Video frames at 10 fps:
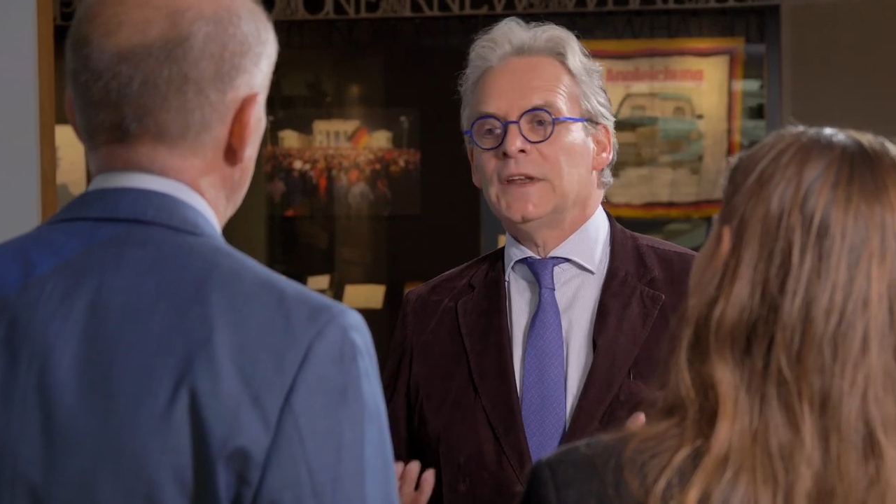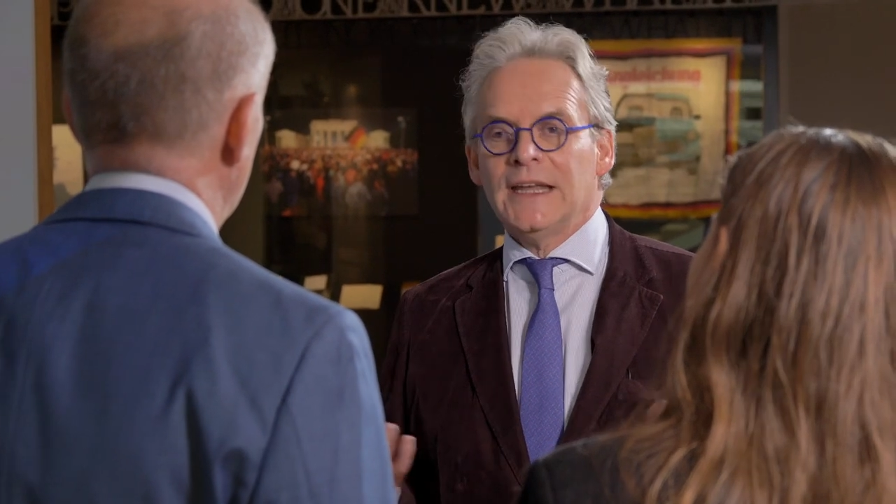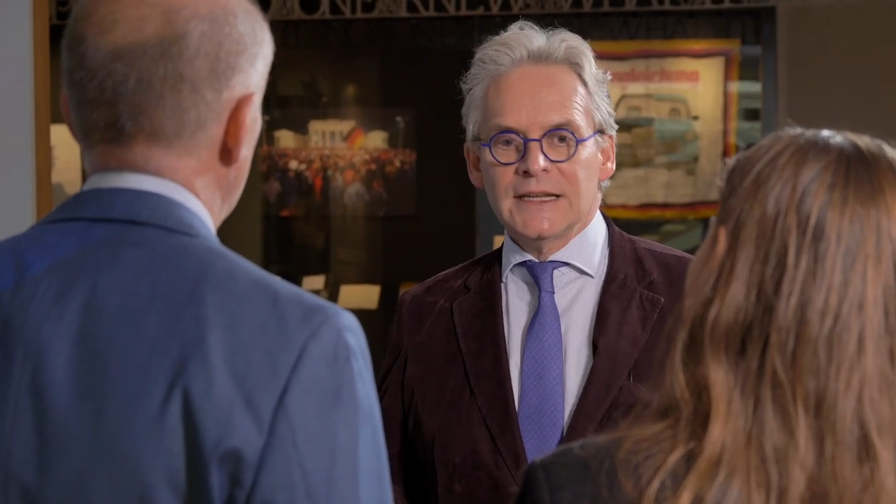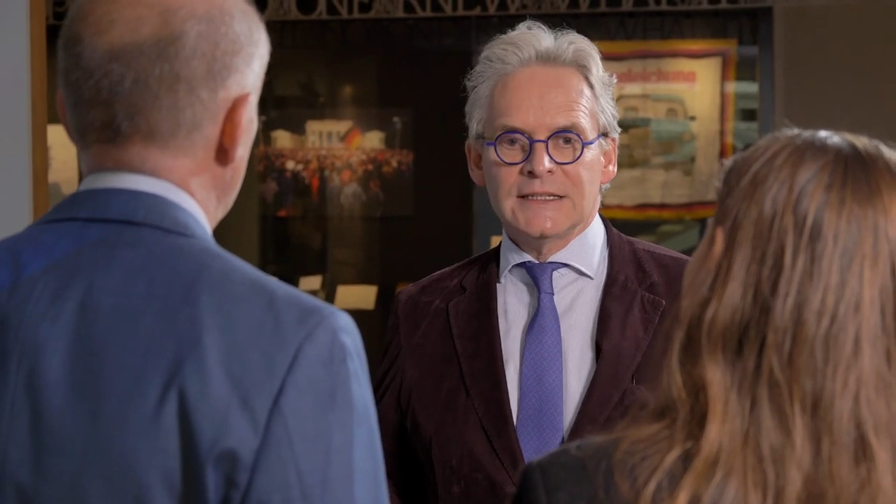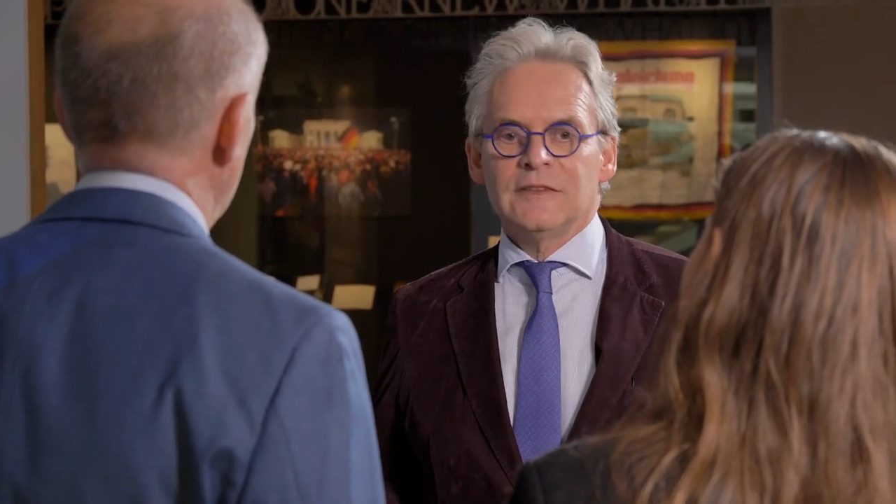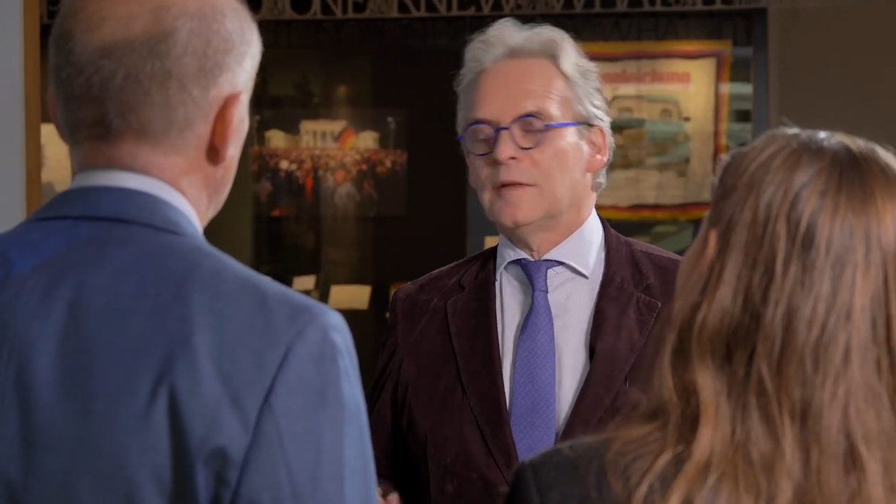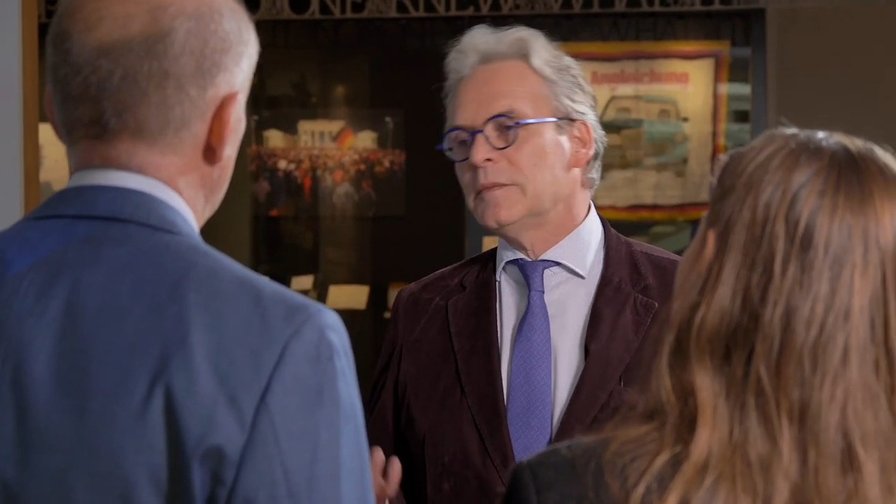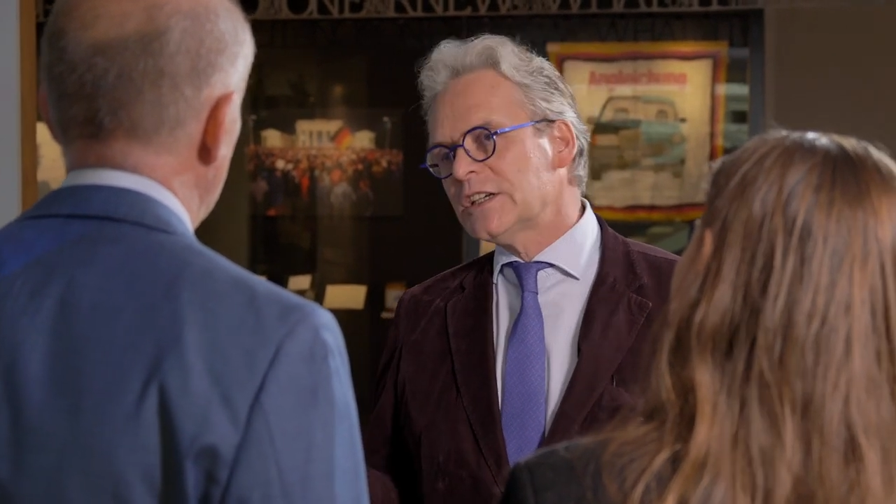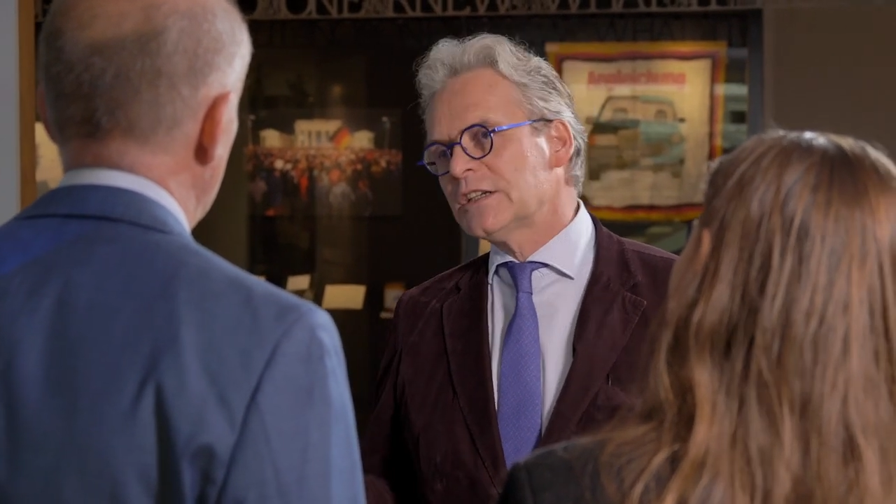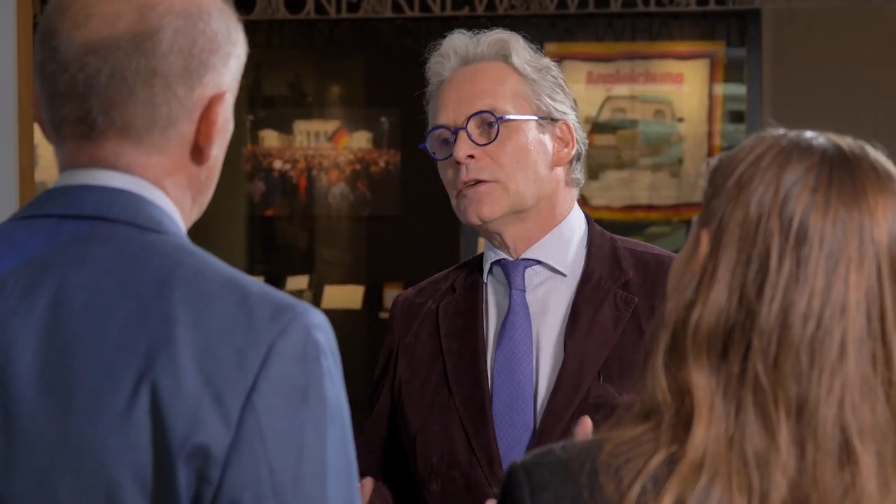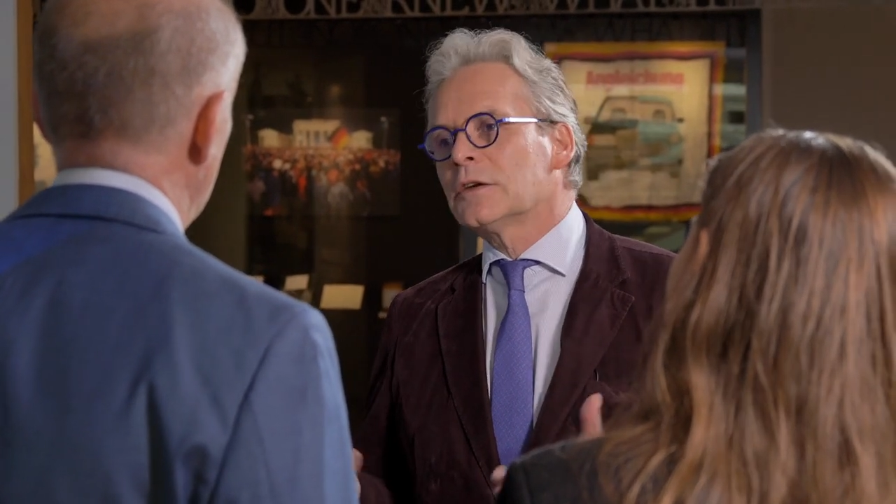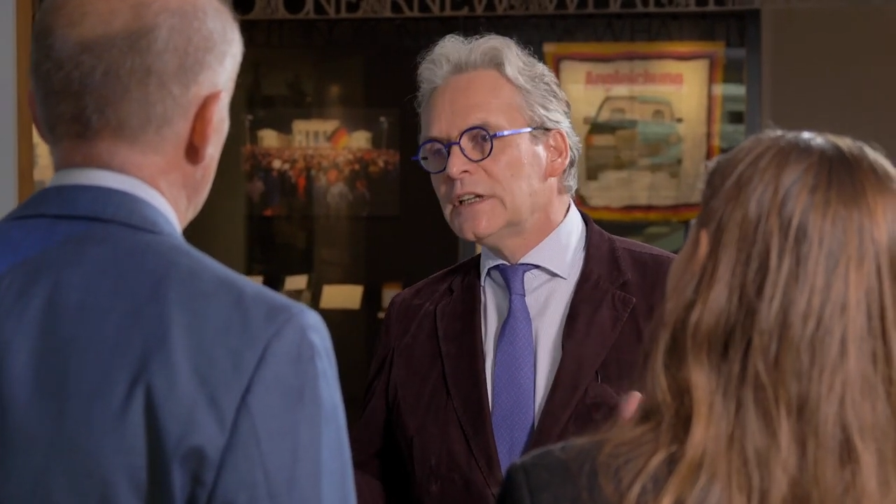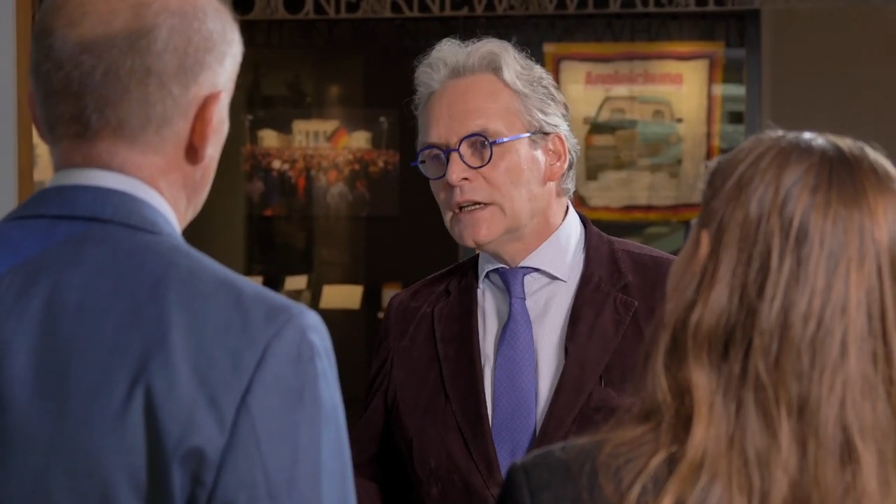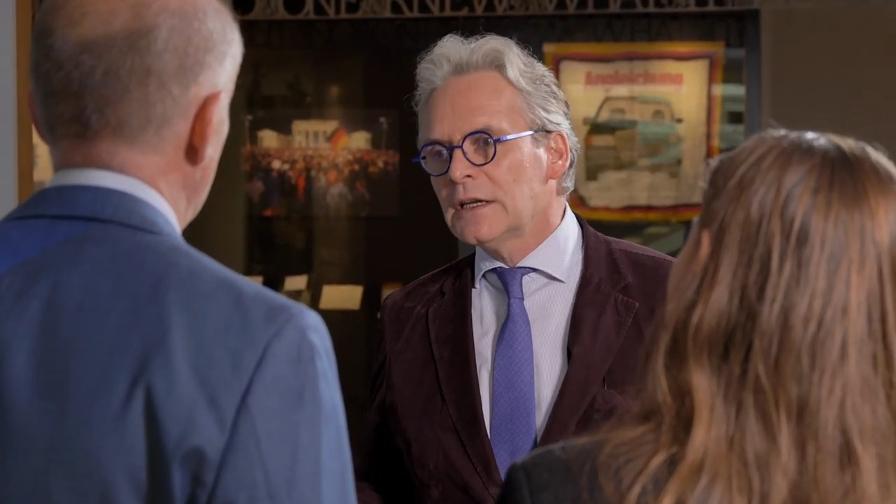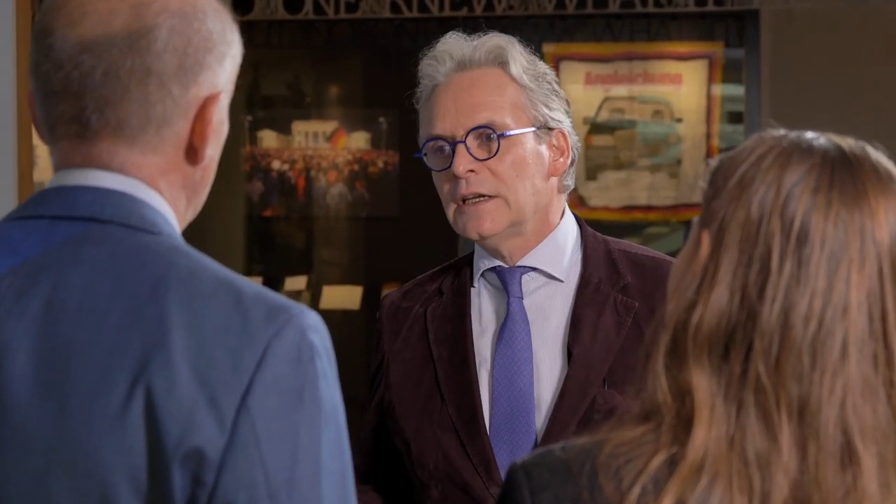negative emission or
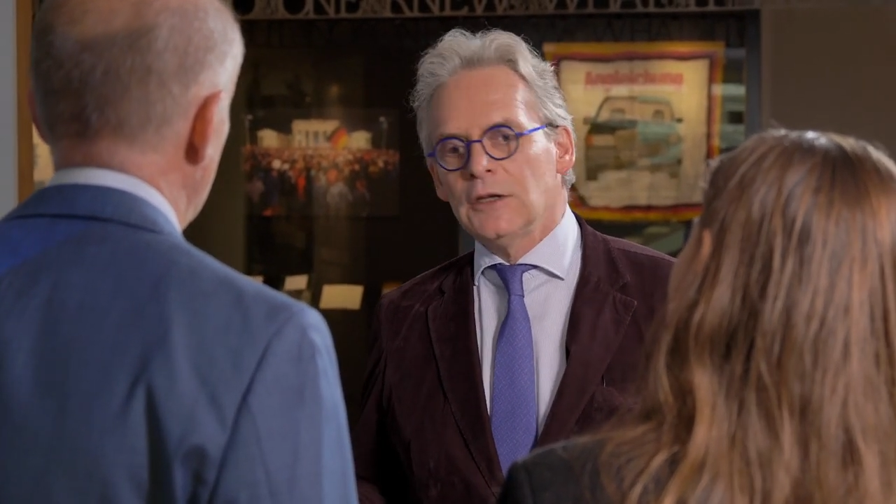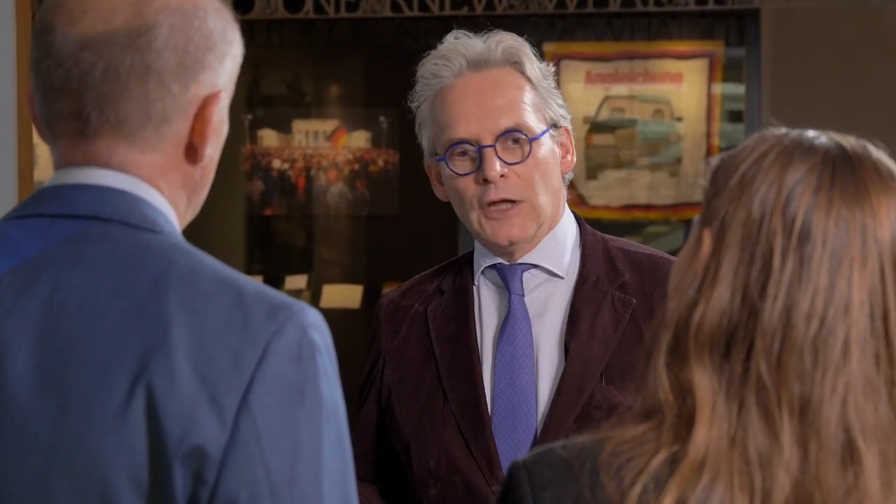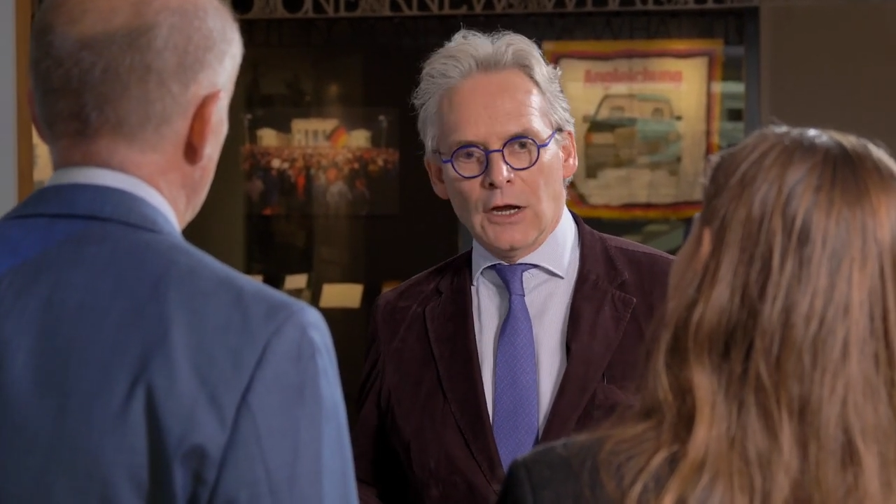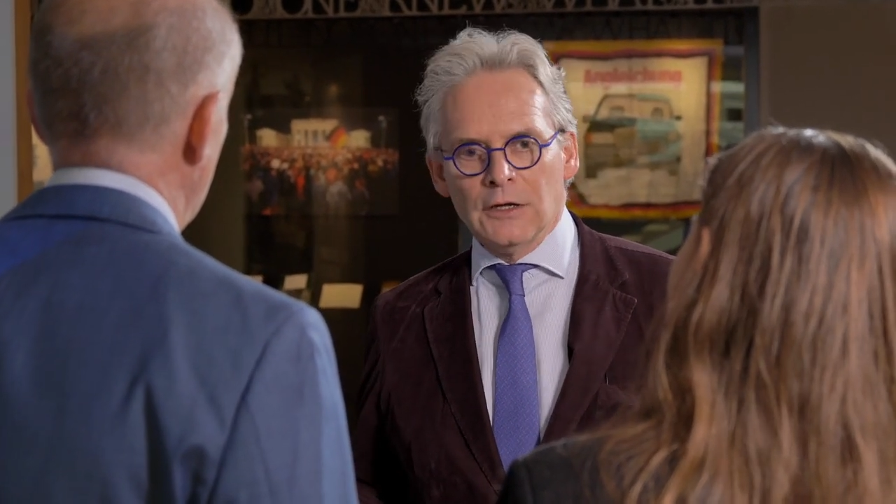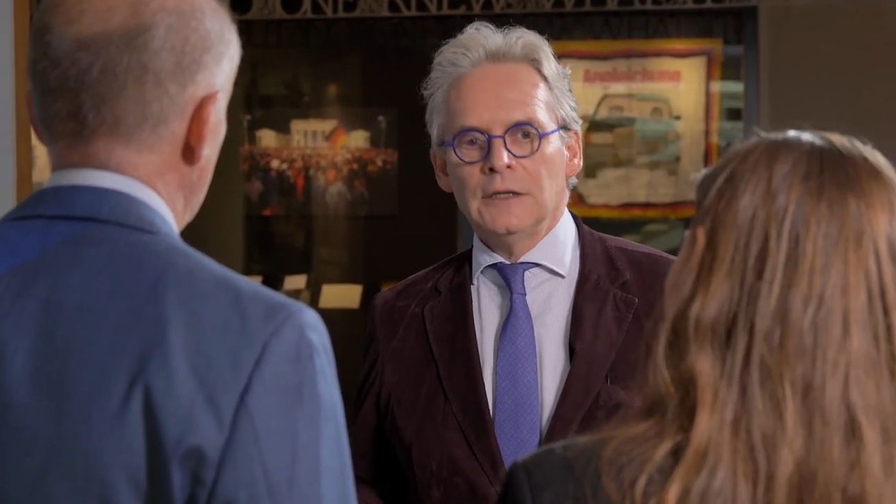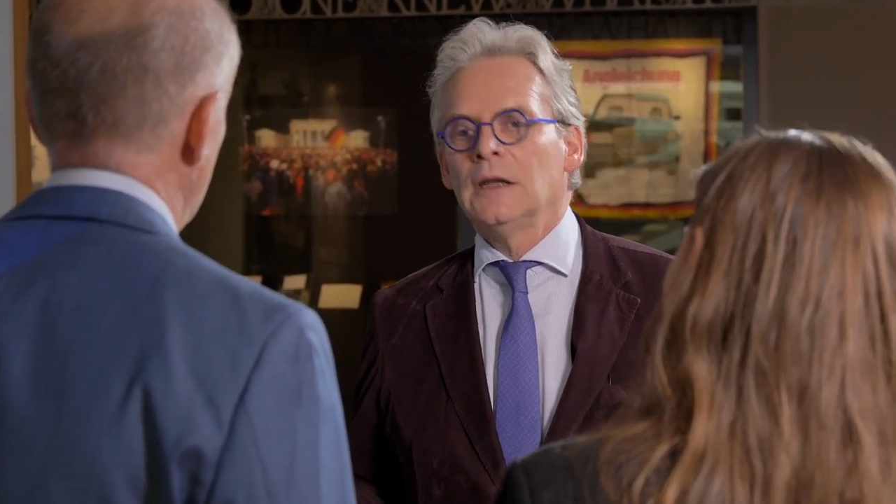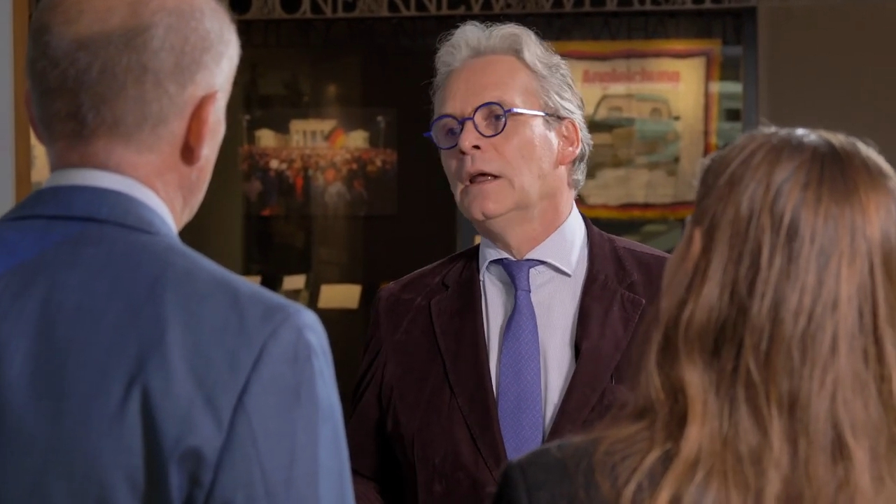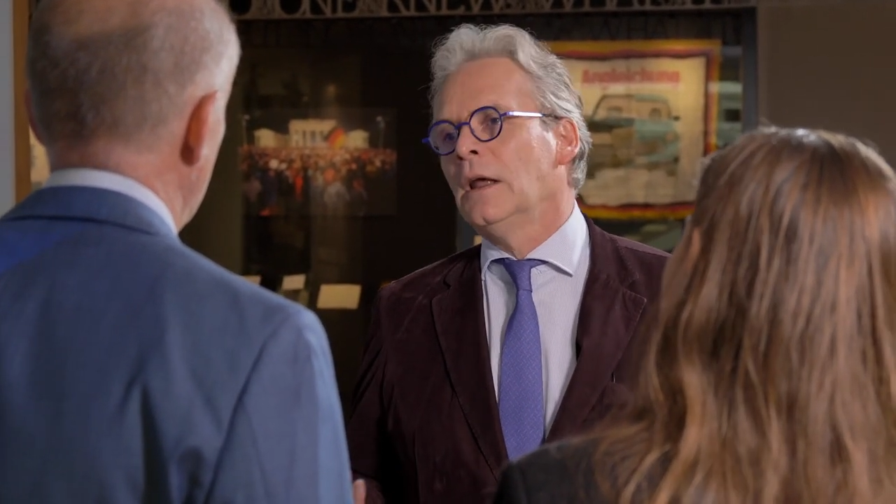nearly none,